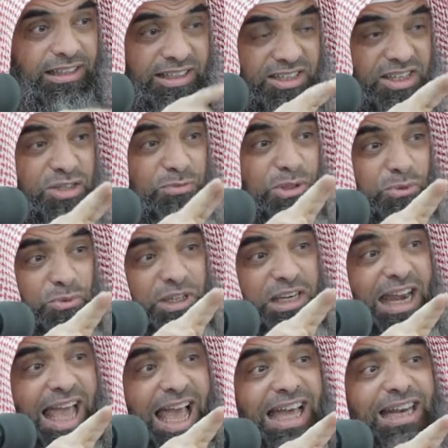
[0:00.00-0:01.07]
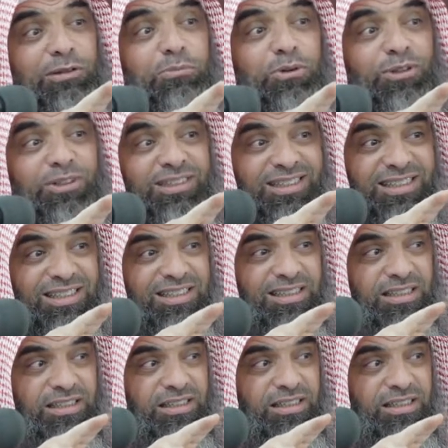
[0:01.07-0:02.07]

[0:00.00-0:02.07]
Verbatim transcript: This is between animals.